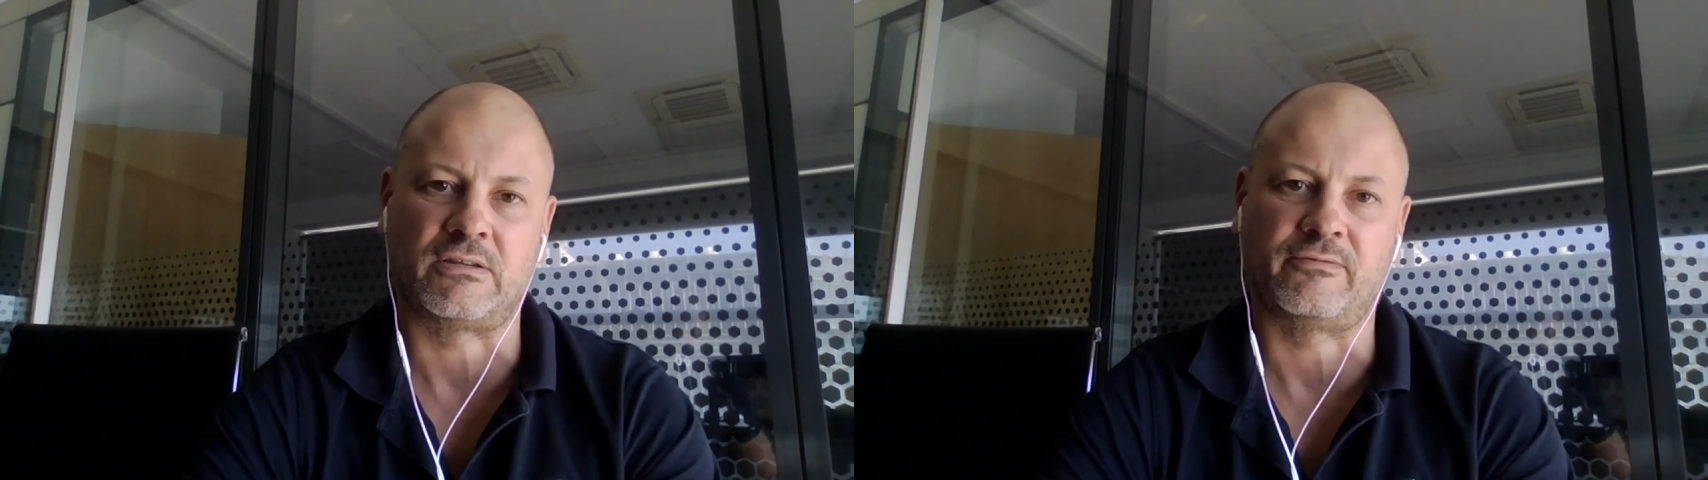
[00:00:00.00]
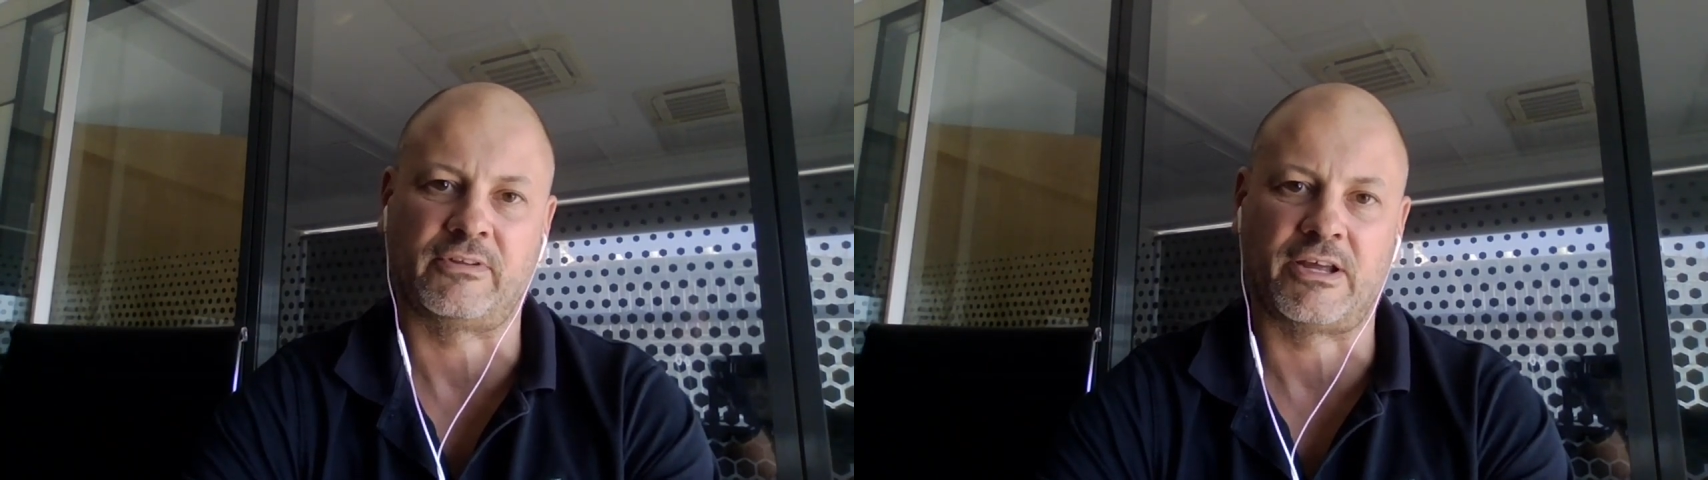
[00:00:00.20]

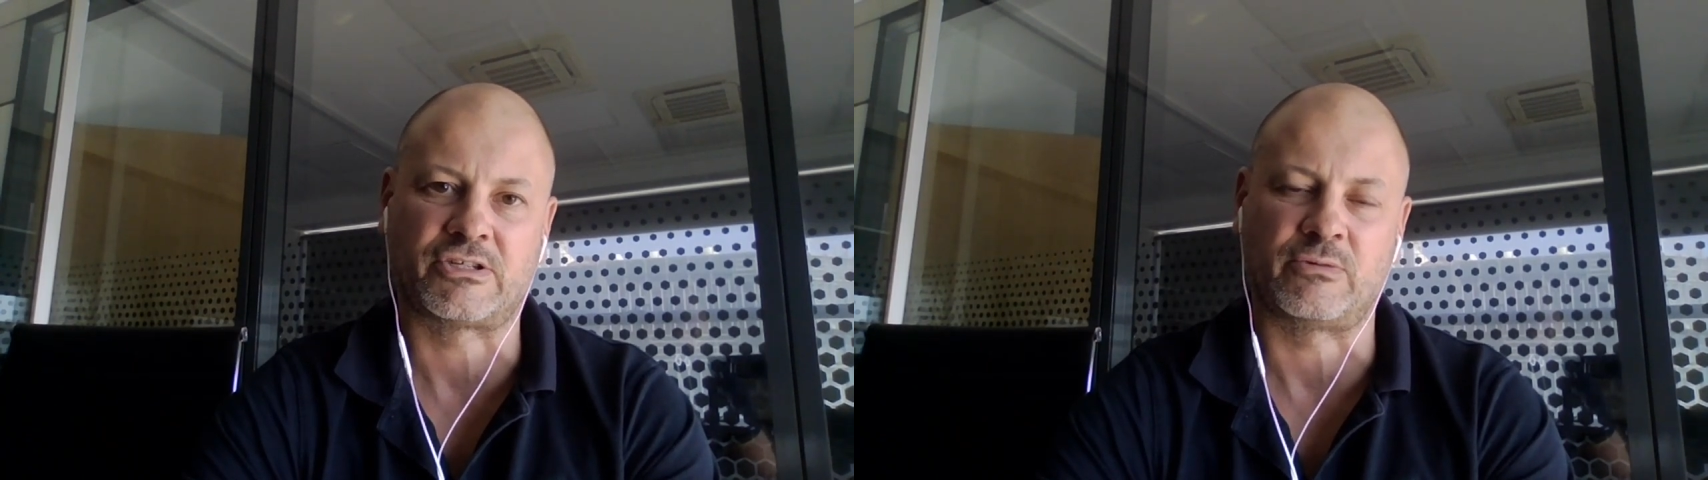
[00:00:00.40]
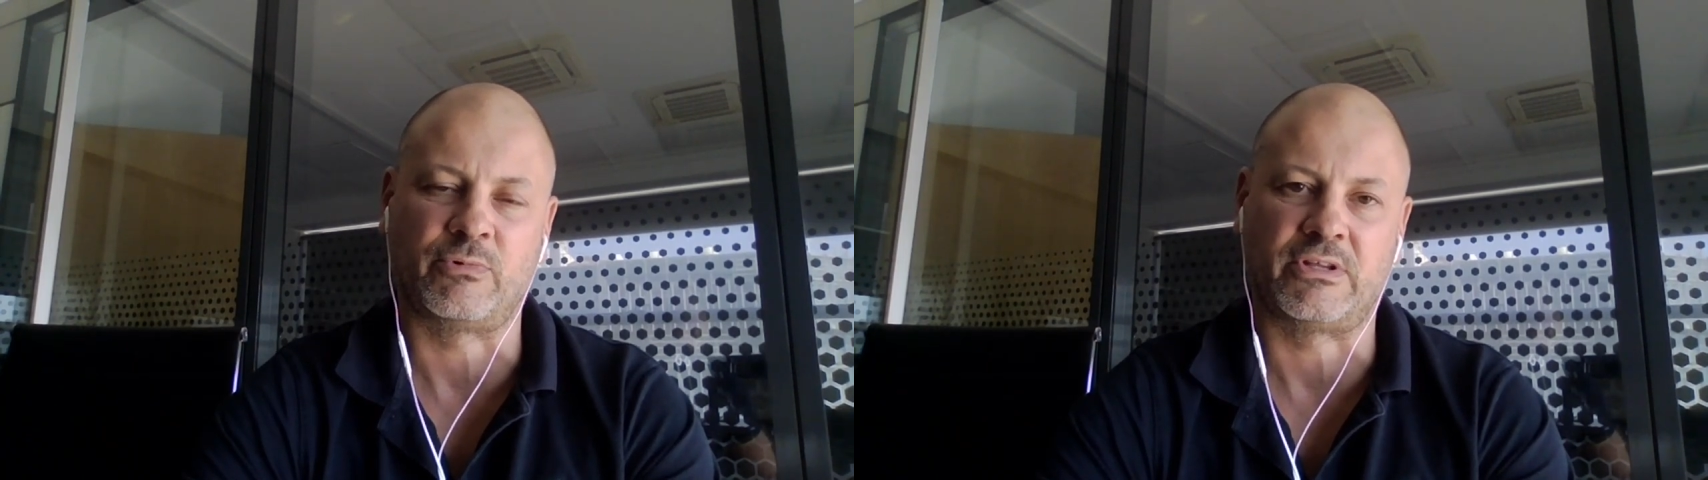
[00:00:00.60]

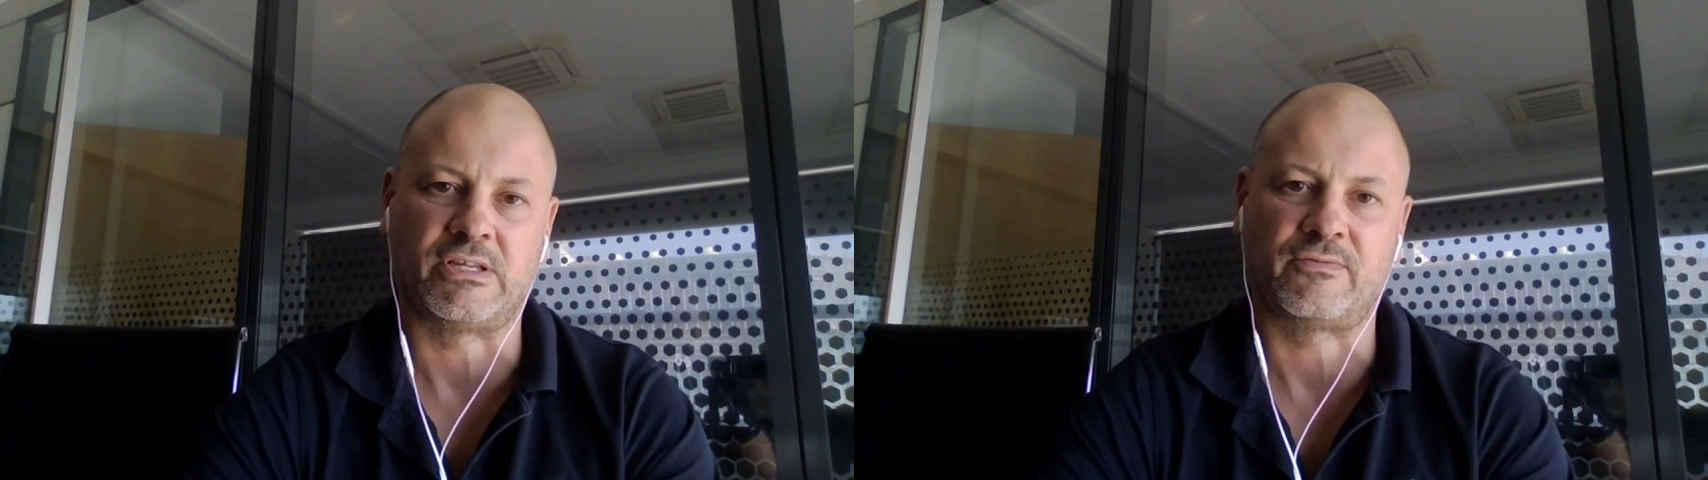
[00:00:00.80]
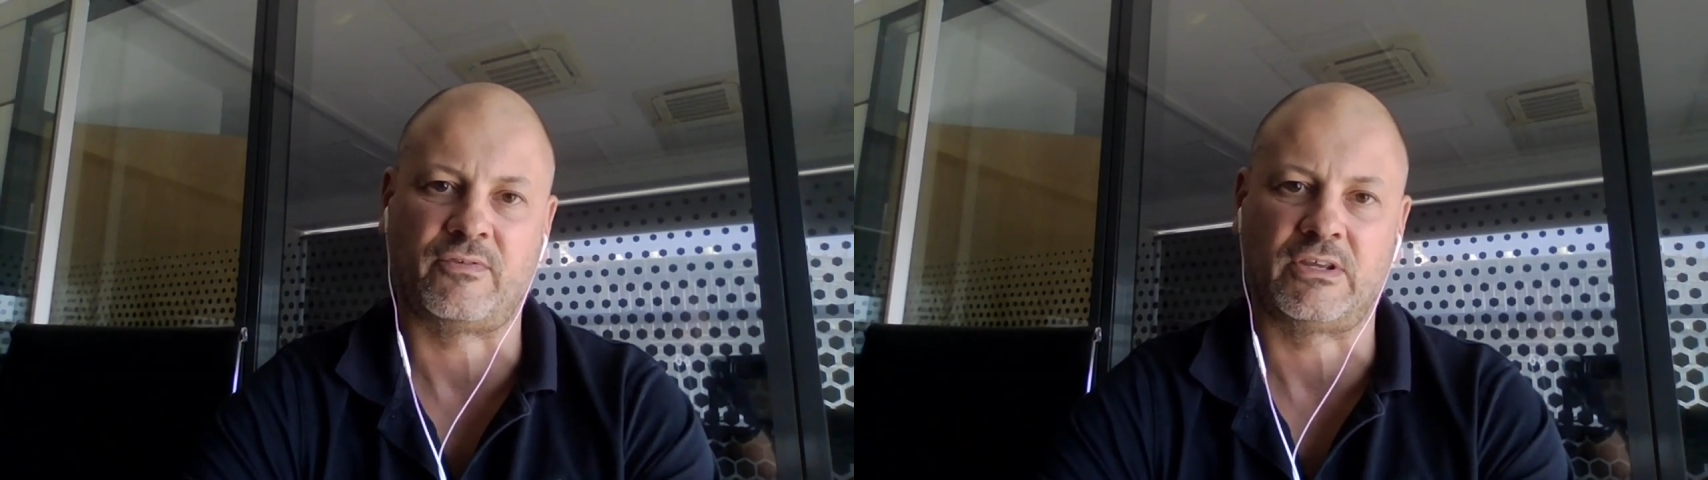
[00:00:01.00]
inflation with
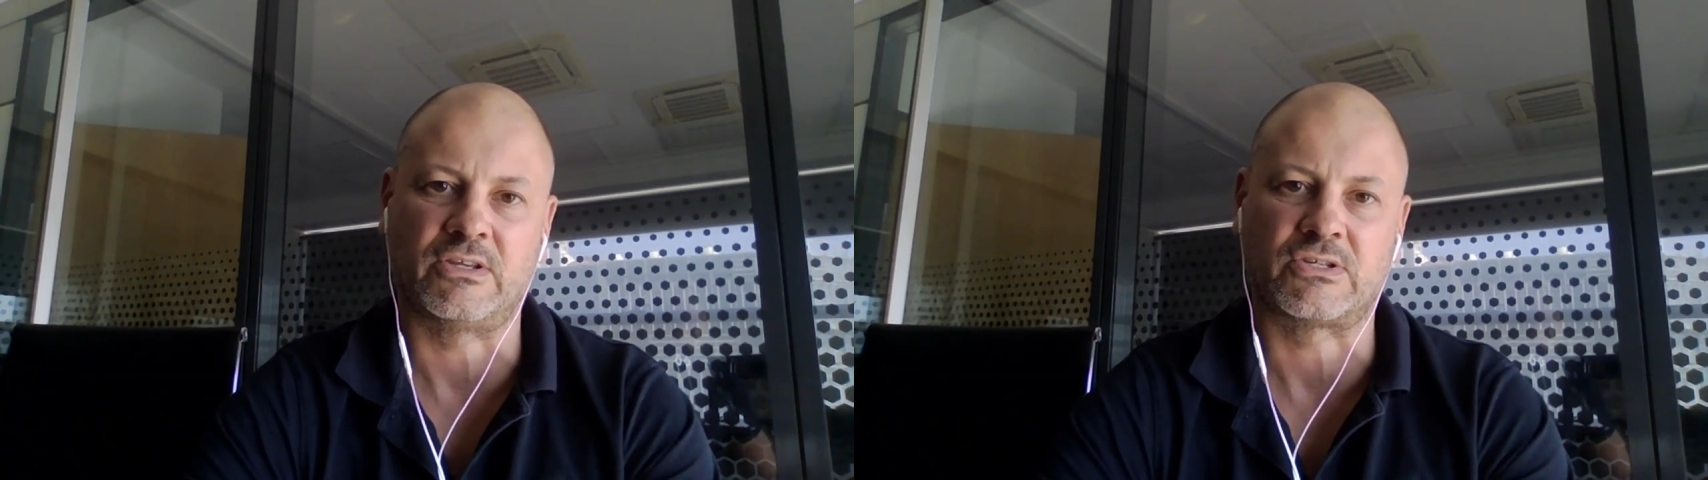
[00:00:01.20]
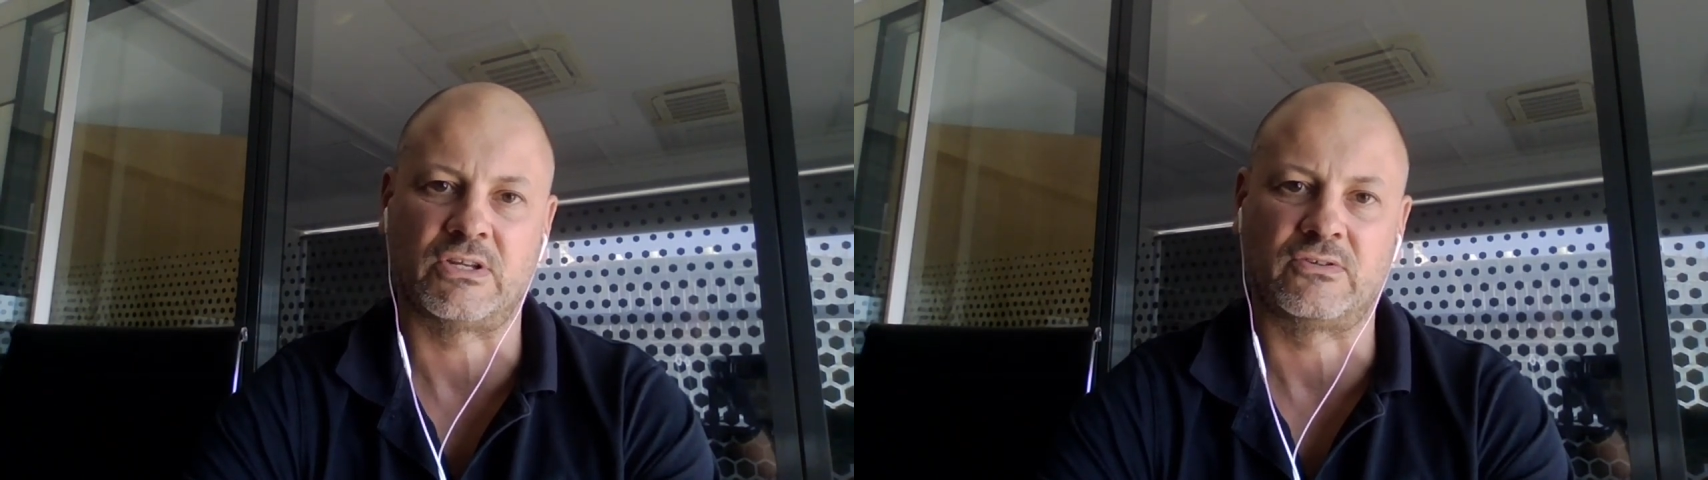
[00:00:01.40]
these
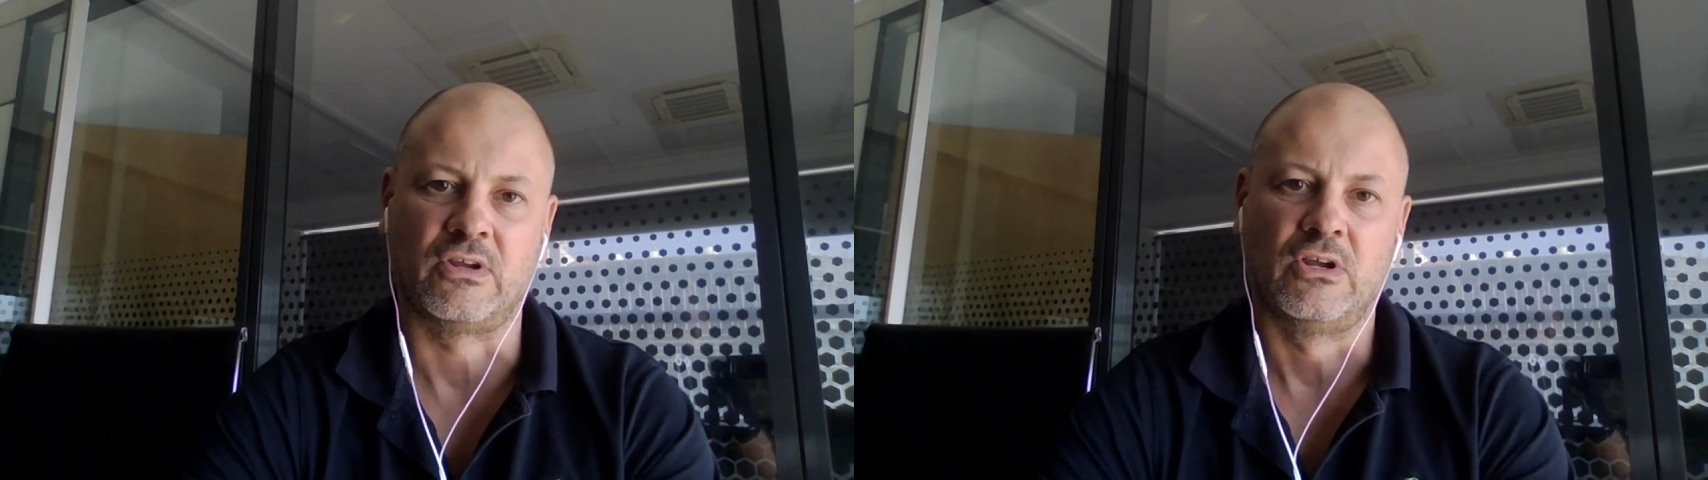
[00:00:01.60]
figures, and